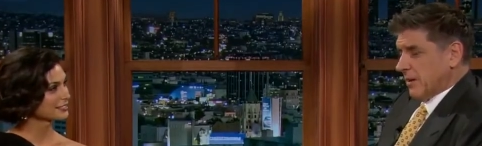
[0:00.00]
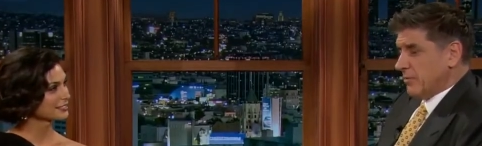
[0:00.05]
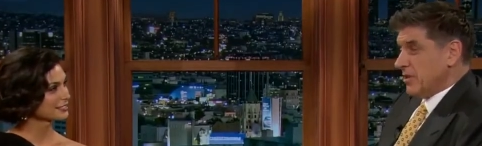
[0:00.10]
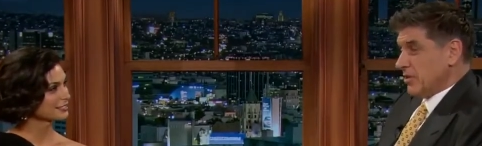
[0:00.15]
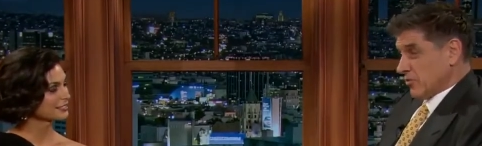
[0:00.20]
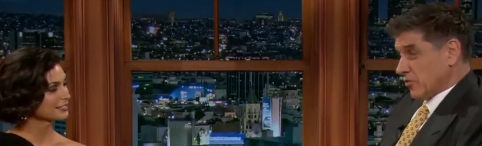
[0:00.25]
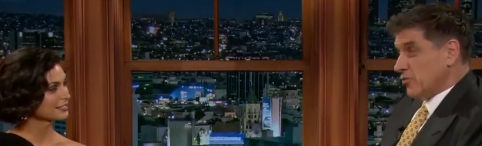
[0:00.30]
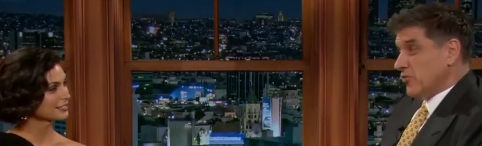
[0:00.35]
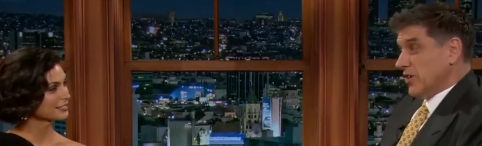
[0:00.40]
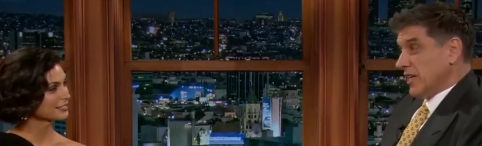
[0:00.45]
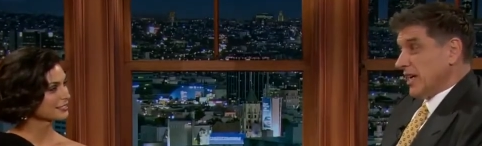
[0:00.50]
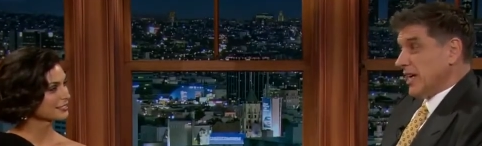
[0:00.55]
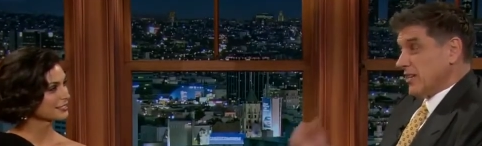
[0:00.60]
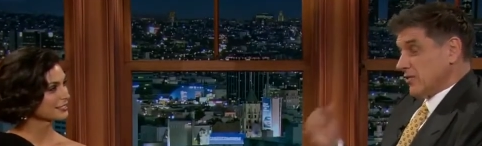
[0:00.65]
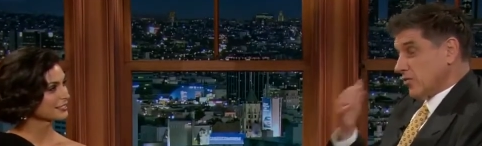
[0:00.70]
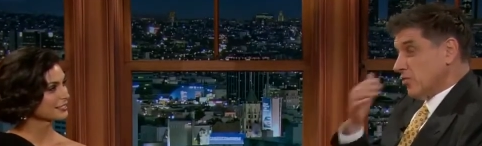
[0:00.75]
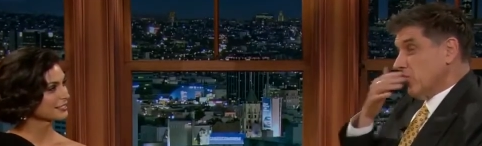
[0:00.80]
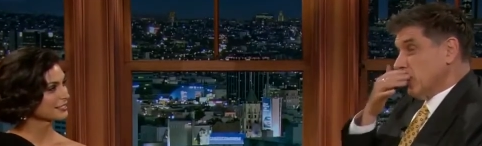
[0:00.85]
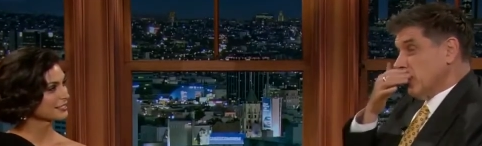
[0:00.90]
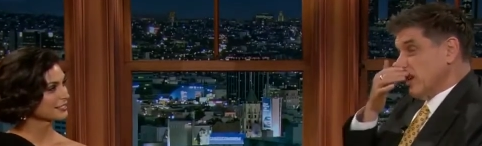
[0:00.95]
Speaker 1: I mean, it's, re
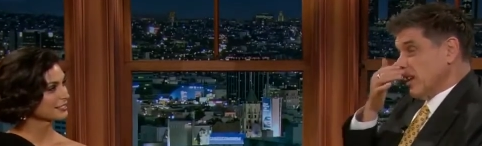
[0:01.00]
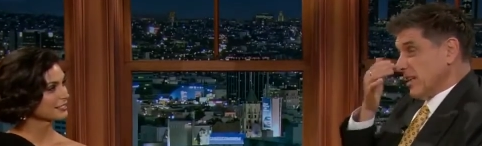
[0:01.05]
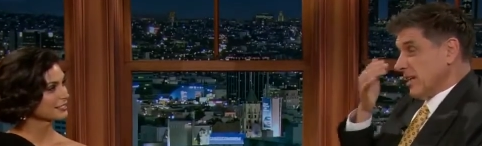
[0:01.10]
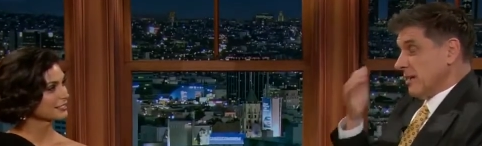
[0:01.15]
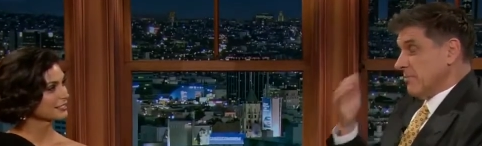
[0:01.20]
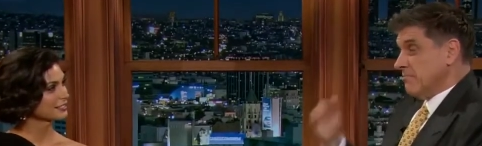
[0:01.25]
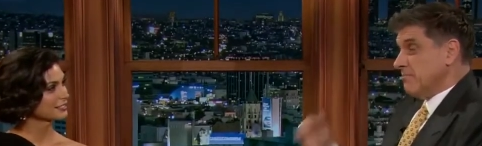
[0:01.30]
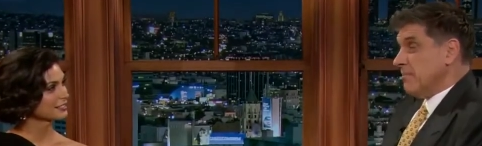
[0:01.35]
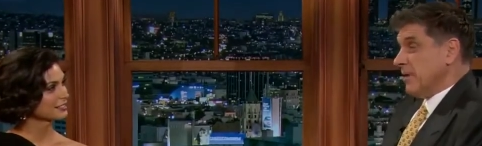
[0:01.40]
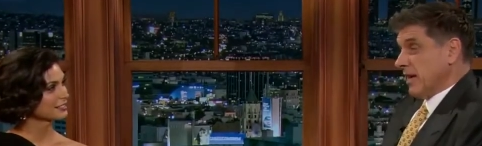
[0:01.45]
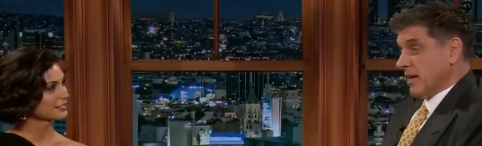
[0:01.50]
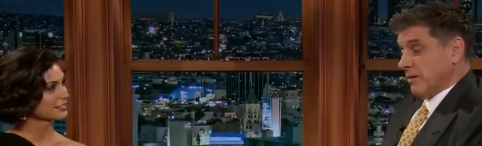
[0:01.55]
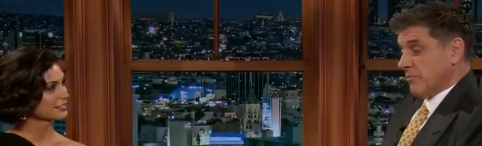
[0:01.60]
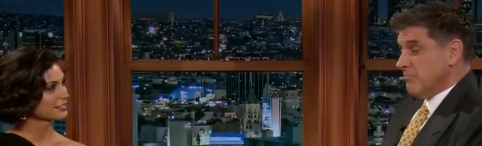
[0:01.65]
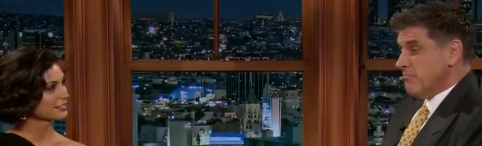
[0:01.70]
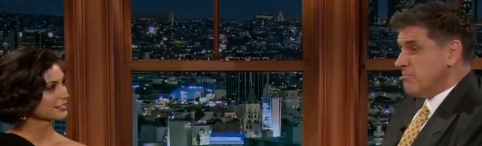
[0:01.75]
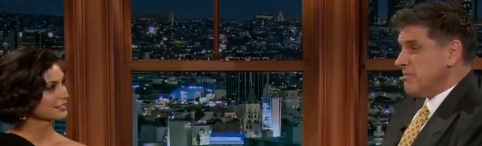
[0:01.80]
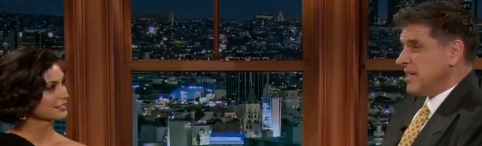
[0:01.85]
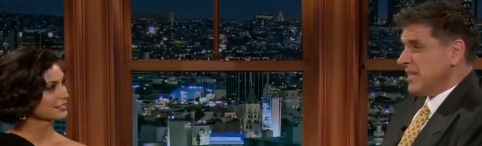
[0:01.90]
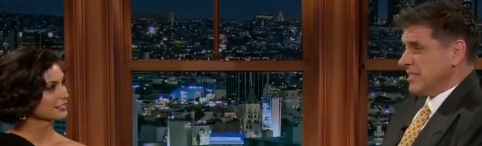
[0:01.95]
it's really a, an
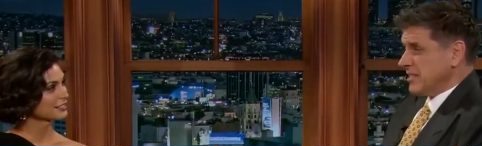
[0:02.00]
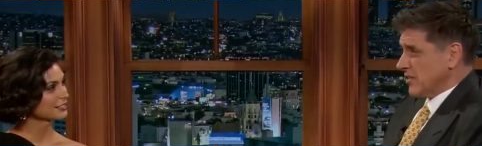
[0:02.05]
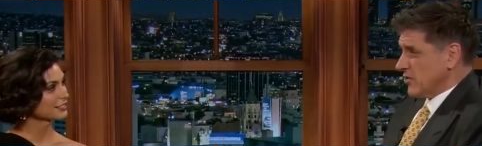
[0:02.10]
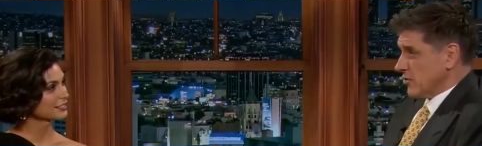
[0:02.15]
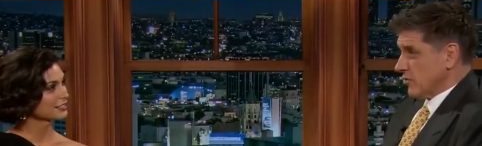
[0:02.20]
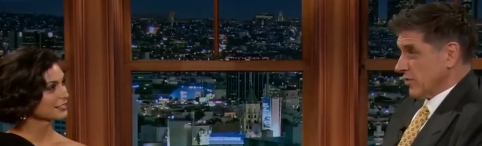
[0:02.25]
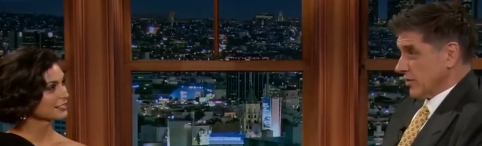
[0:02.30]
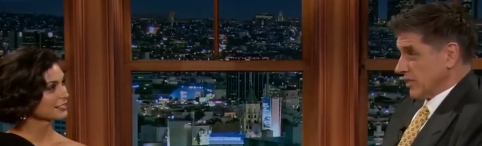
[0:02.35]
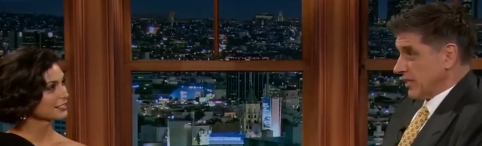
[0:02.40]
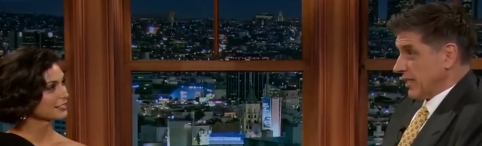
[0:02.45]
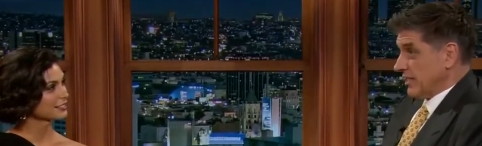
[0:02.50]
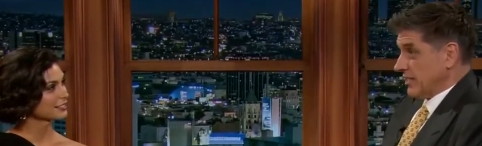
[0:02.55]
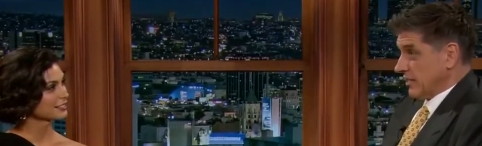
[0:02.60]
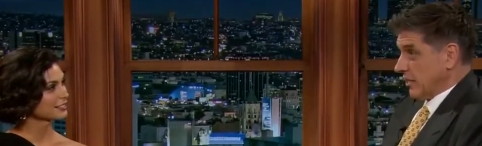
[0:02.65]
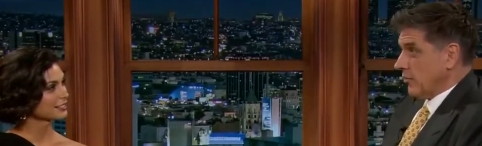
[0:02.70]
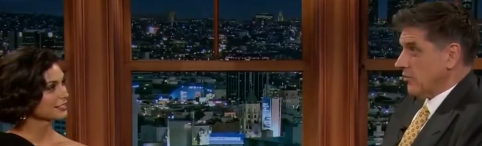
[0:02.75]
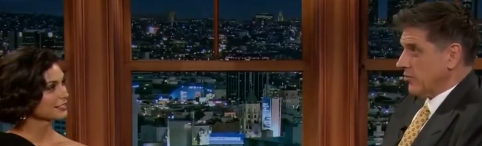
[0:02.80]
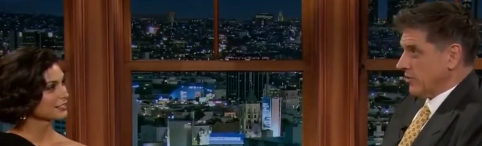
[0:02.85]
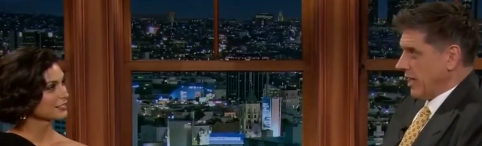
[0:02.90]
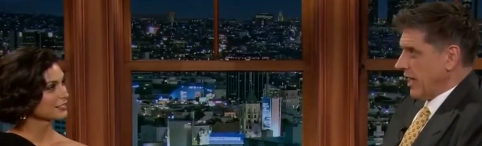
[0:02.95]
amazing show. It's
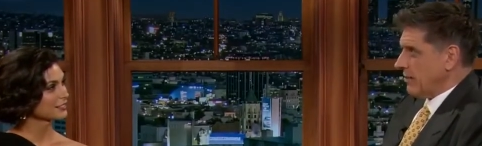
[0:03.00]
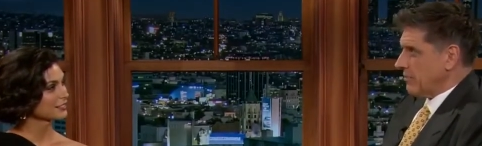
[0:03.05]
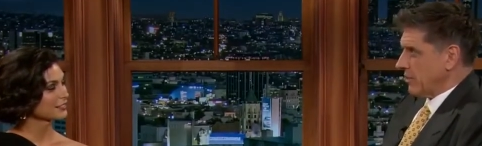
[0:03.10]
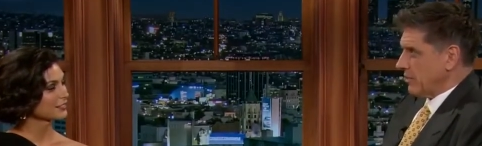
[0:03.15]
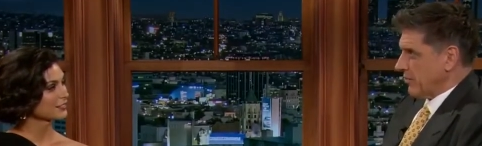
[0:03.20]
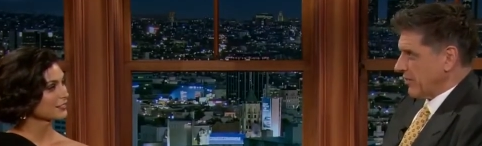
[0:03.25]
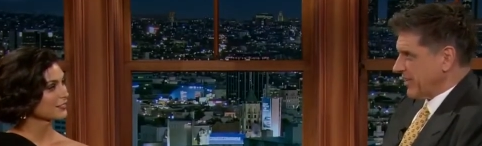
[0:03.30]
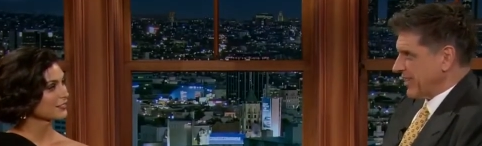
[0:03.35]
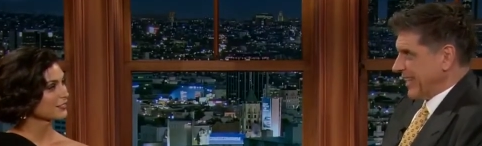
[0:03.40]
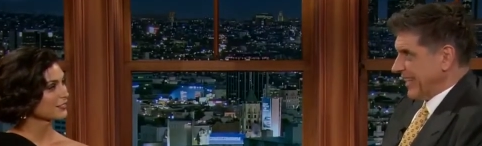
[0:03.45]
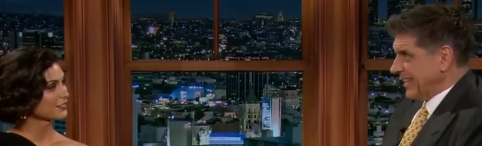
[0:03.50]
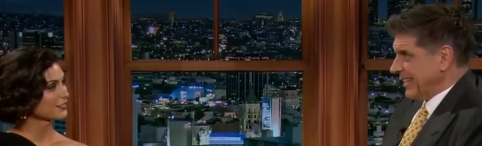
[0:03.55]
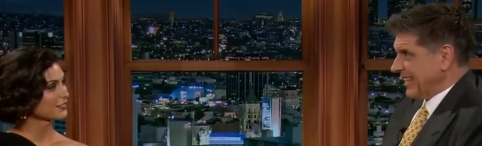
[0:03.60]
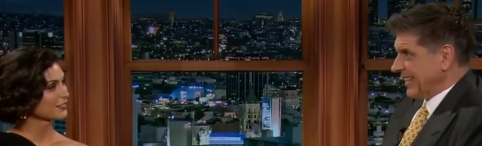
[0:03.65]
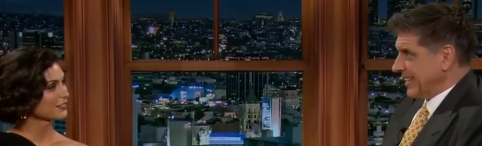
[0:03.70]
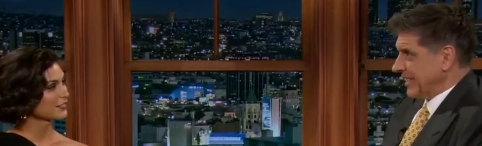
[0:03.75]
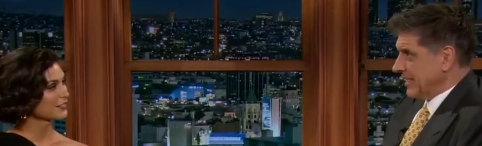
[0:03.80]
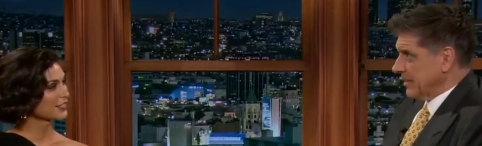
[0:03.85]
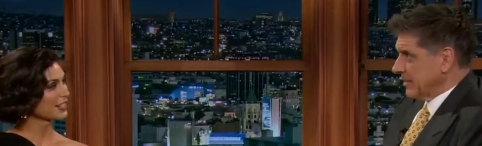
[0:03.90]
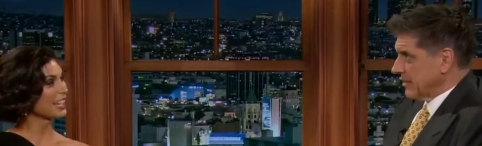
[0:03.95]
like Downton Abbey with
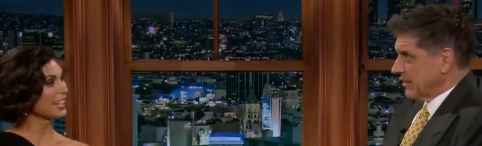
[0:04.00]
killing.